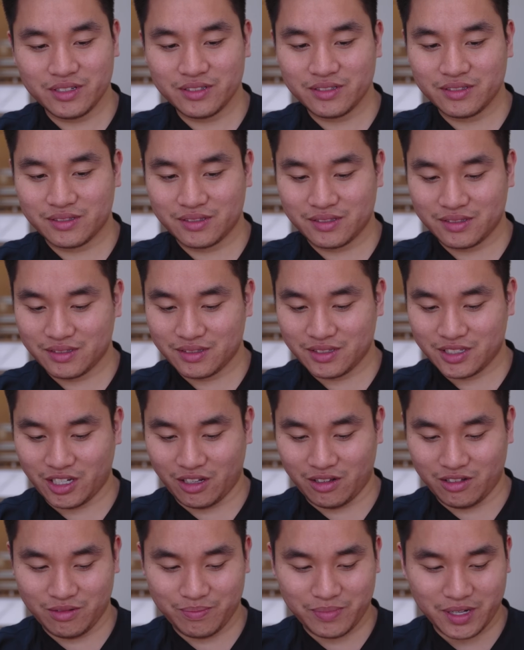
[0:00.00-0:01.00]

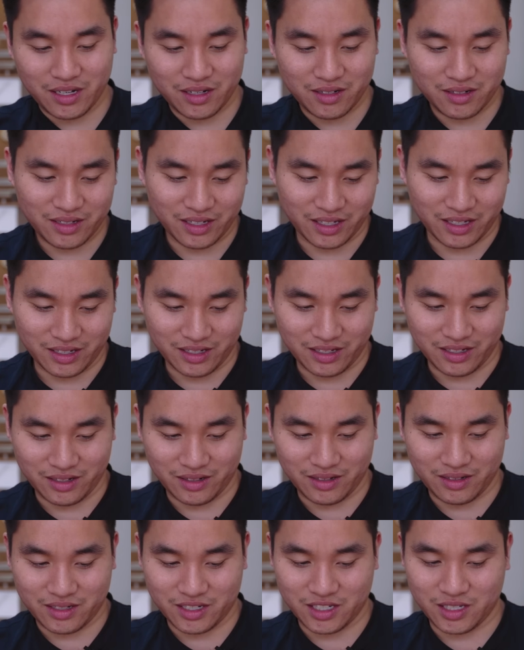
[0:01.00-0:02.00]
Xiao bao and
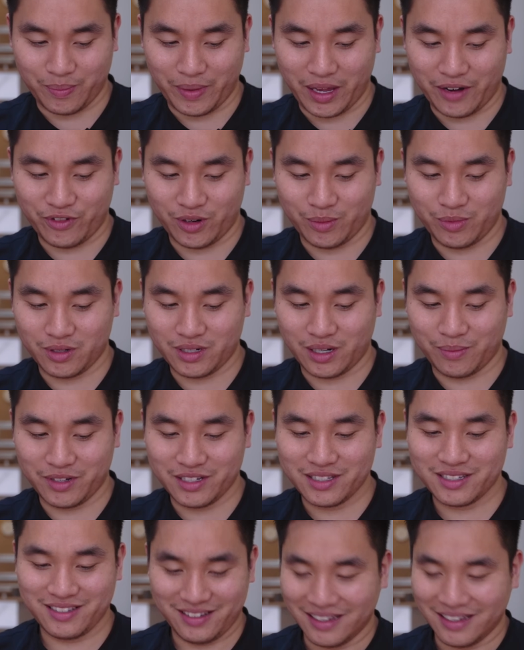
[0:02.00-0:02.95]
just the pan-fried pork dumplings.